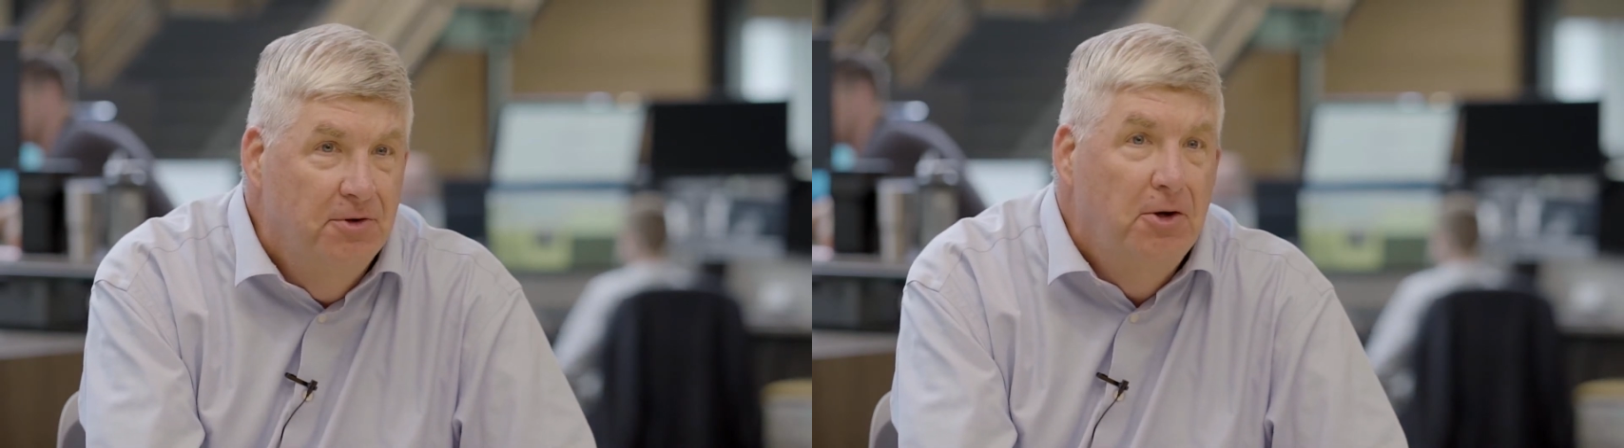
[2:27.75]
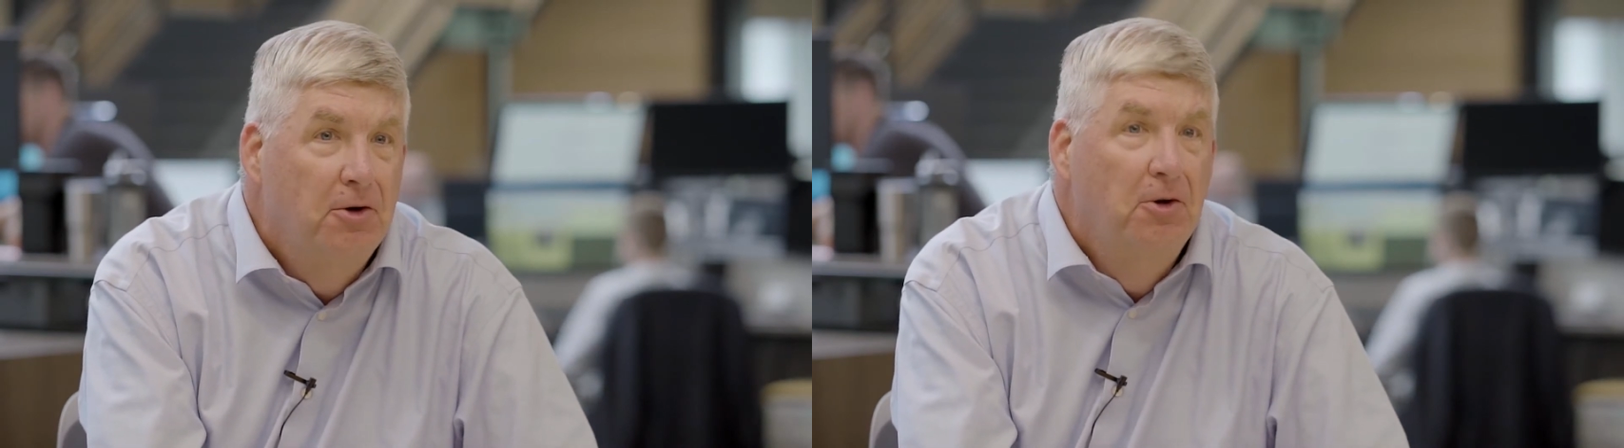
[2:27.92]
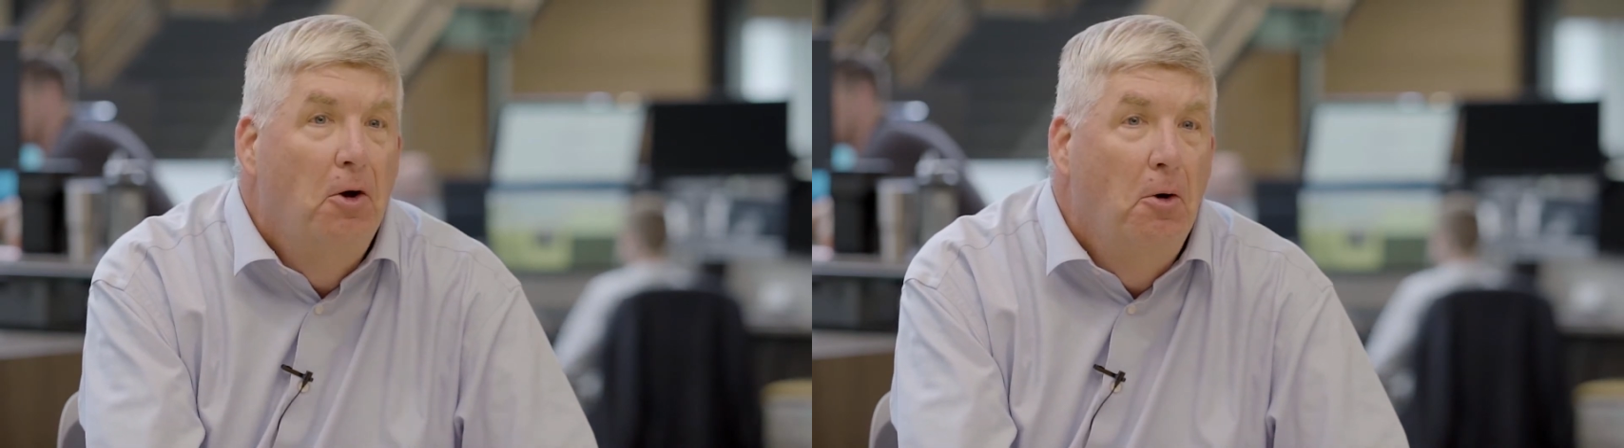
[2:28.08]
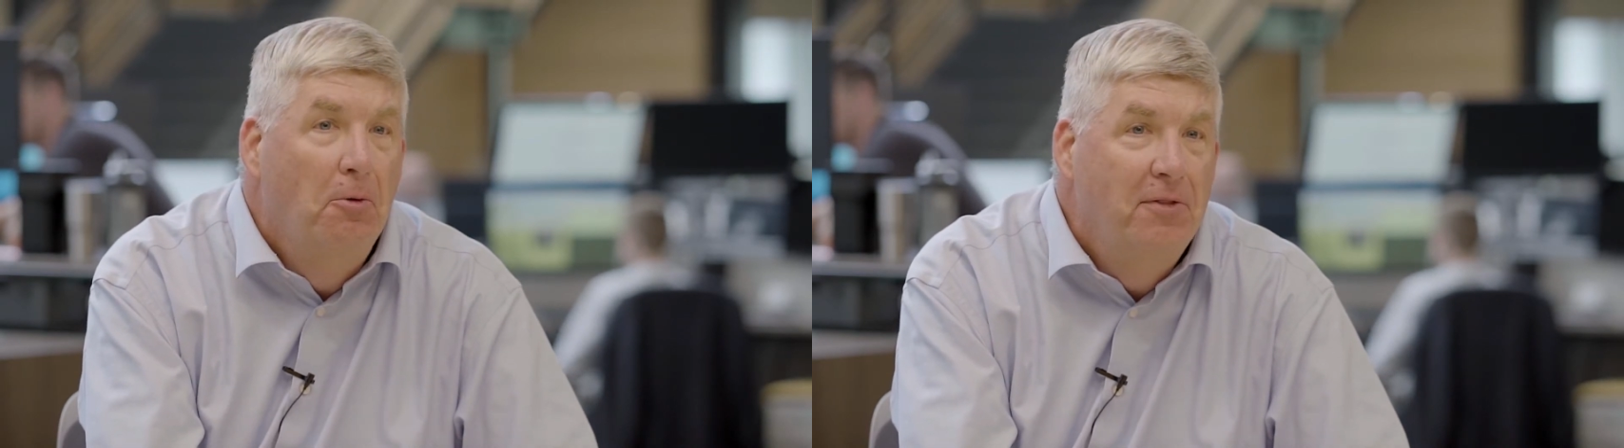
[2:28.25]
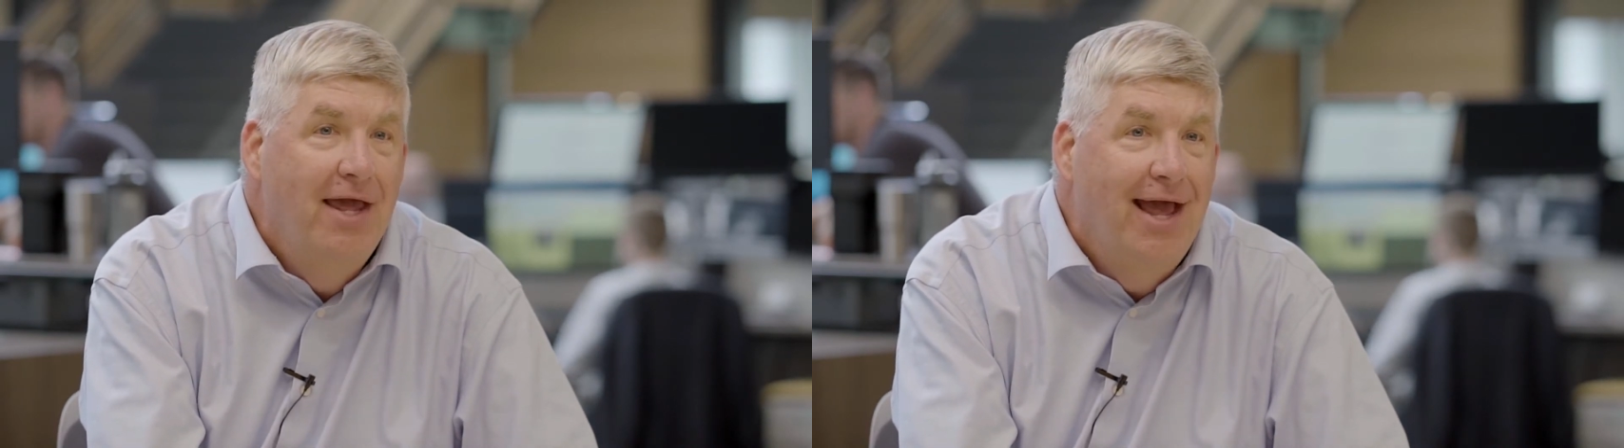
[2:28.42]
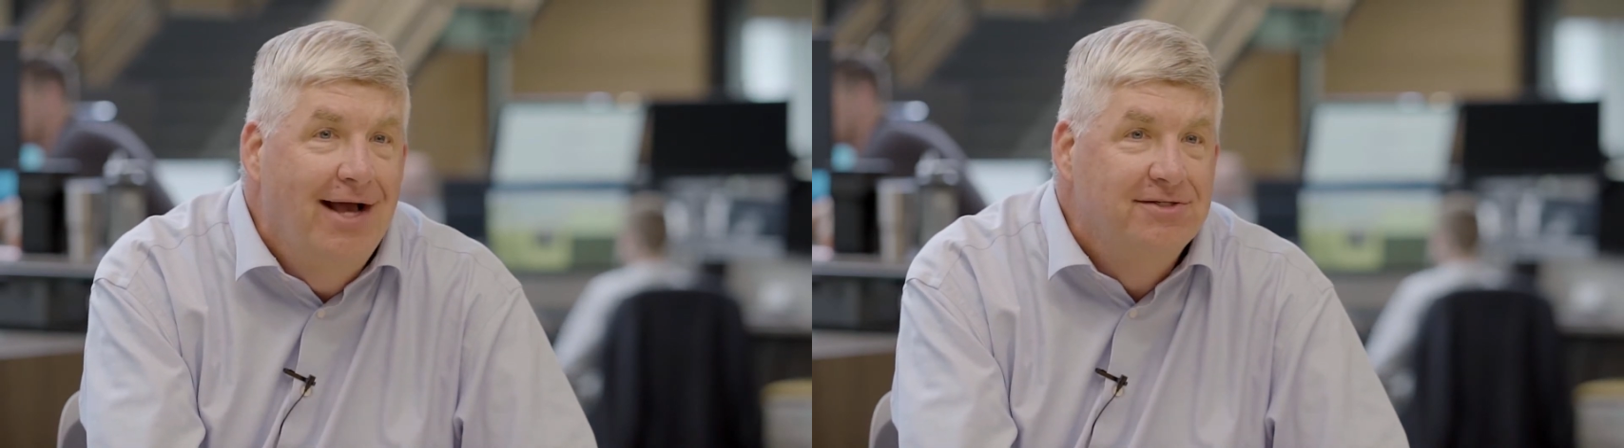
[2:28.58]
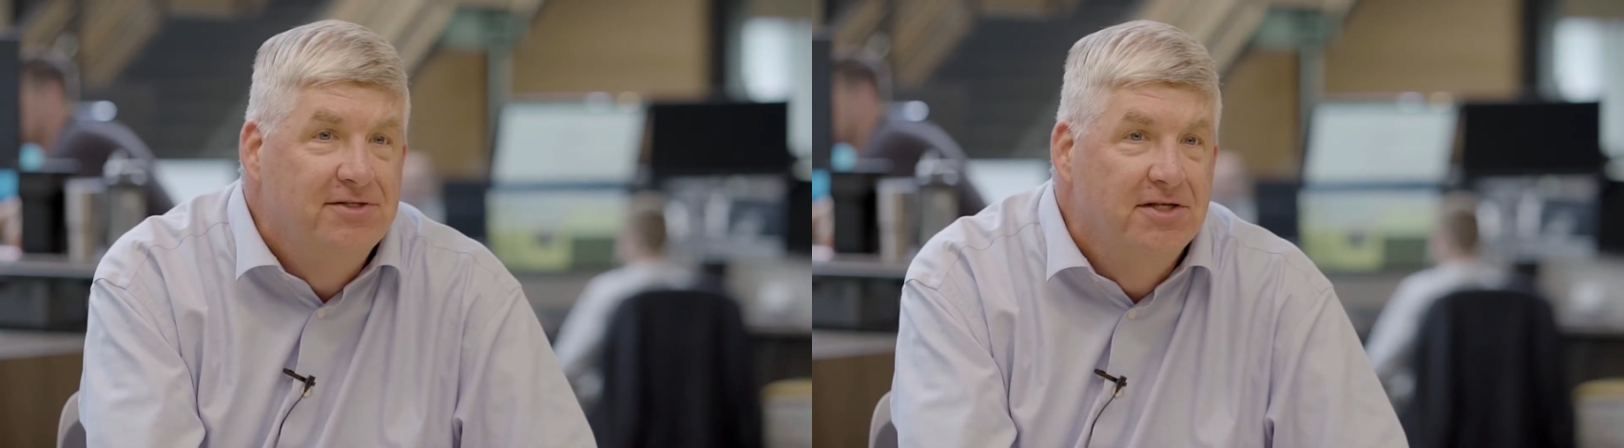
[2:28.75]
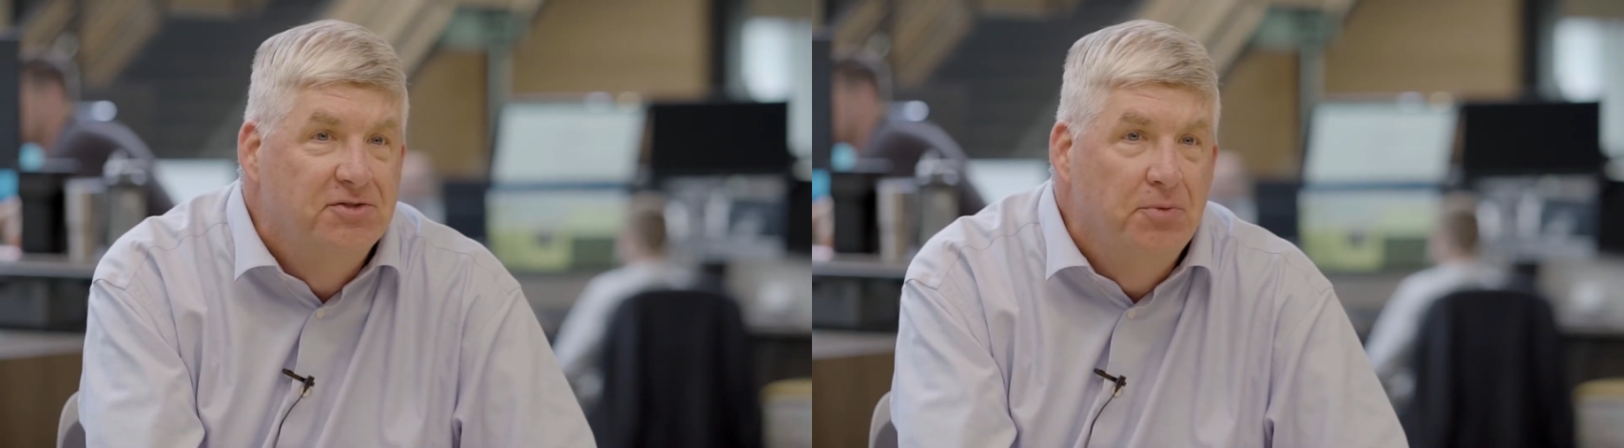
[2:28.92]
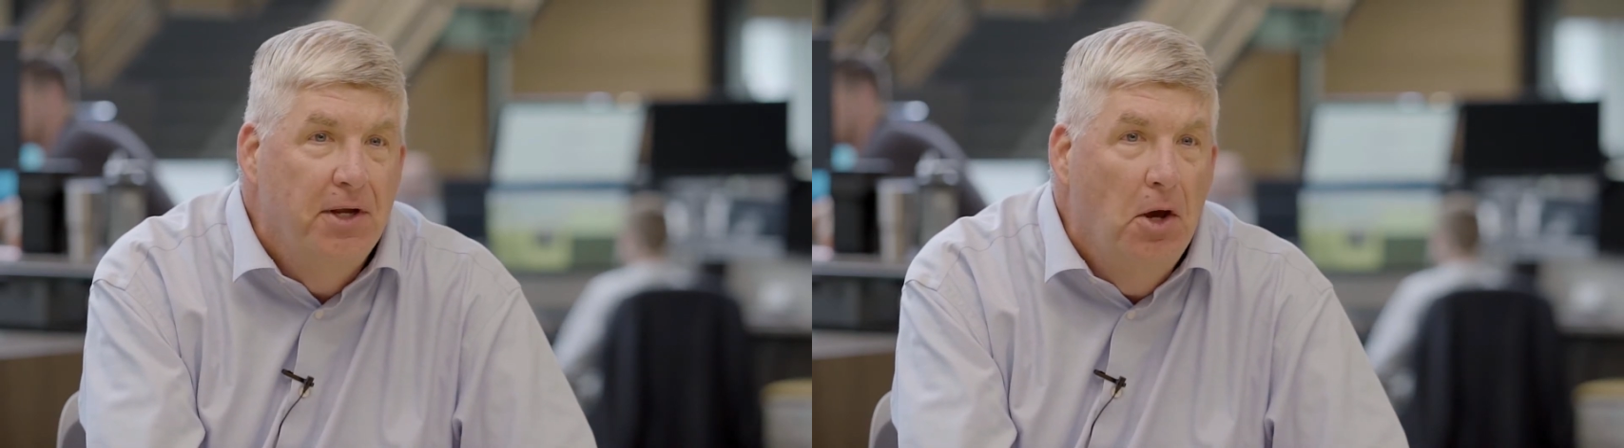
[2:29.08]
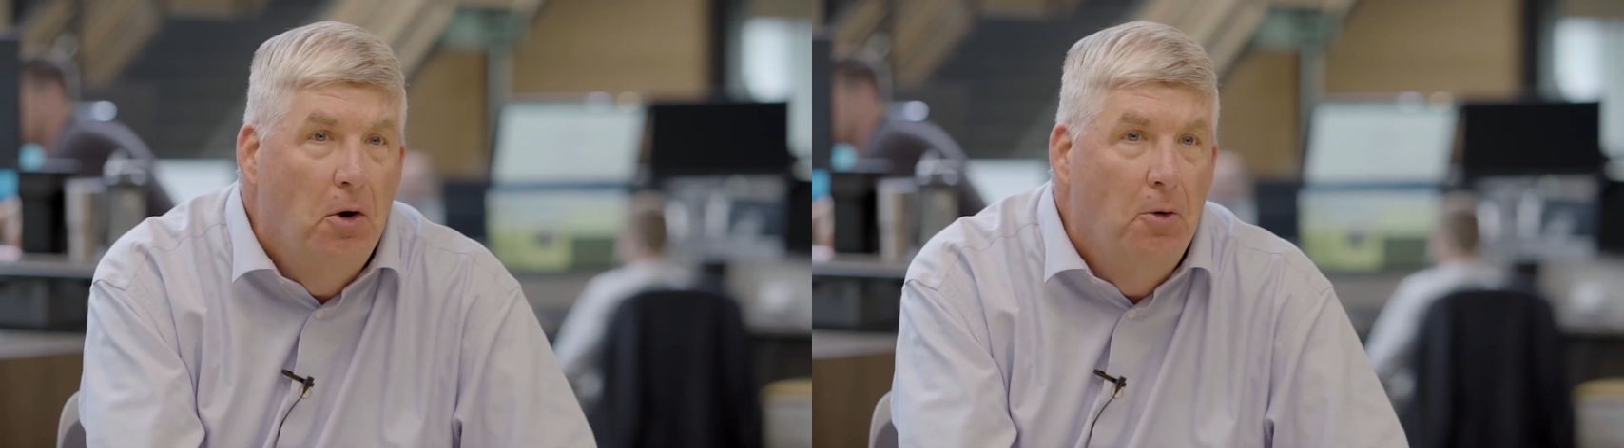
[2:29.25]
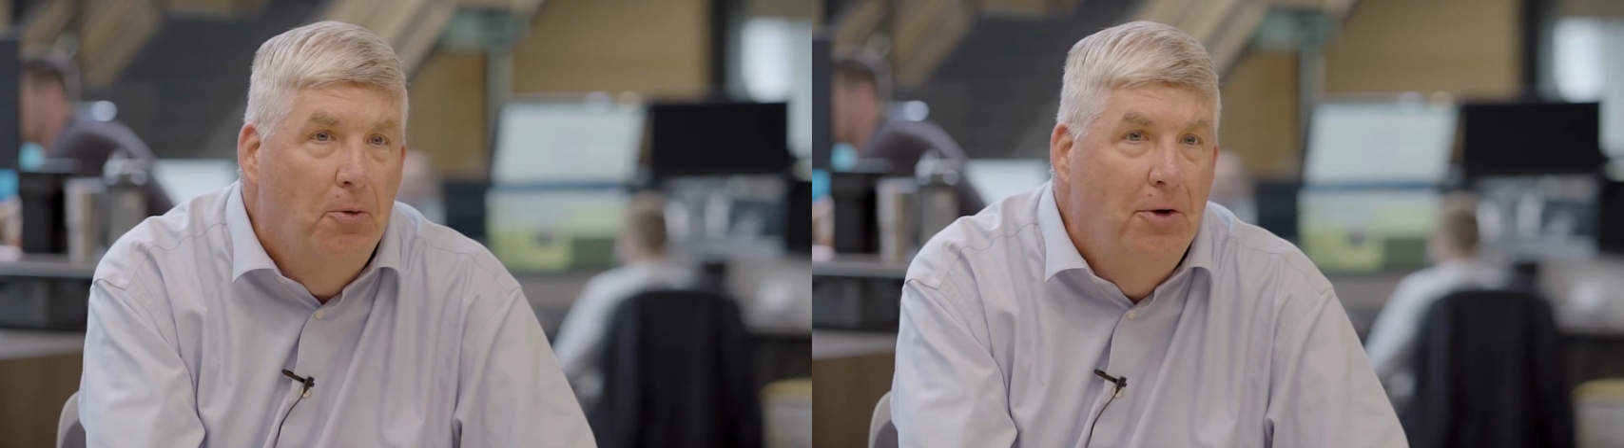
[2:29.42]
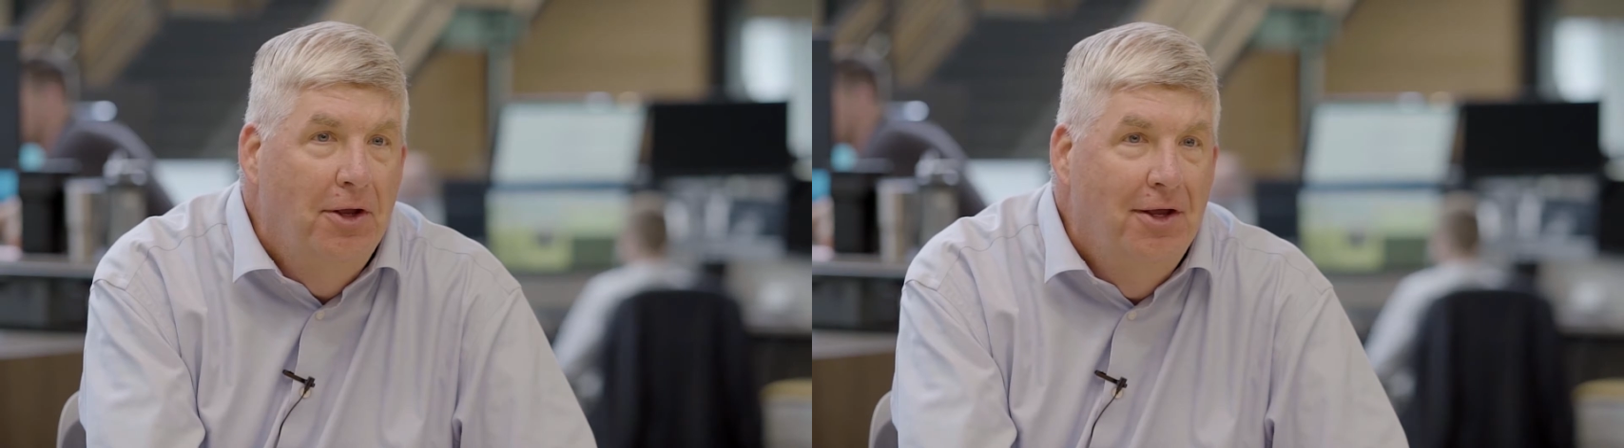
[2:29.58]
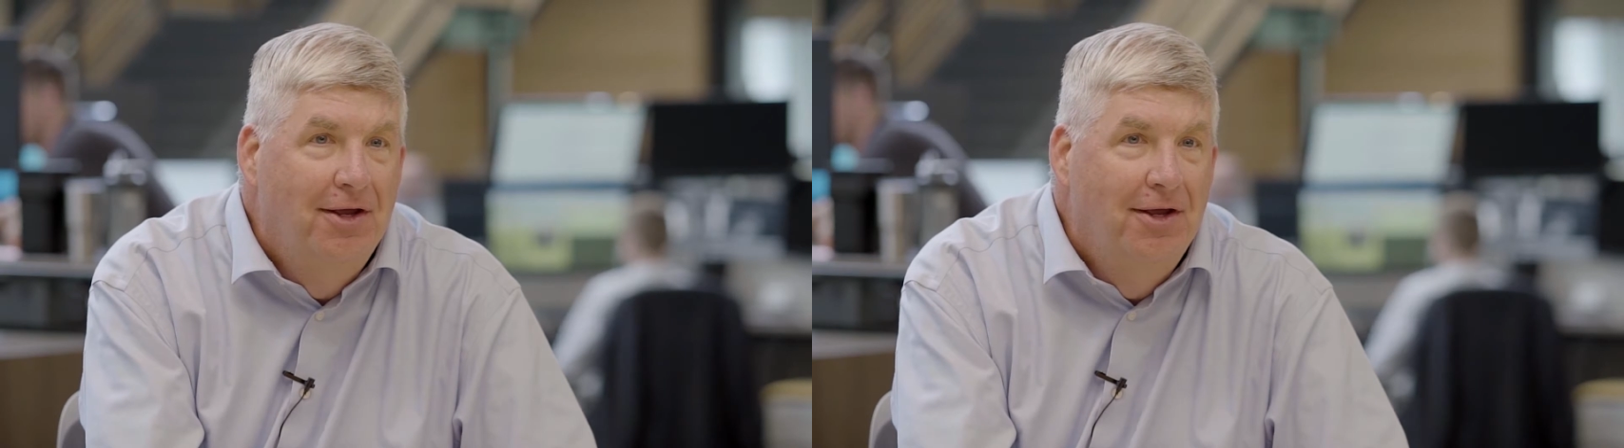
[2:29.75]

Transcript: we couldn't own the assets we own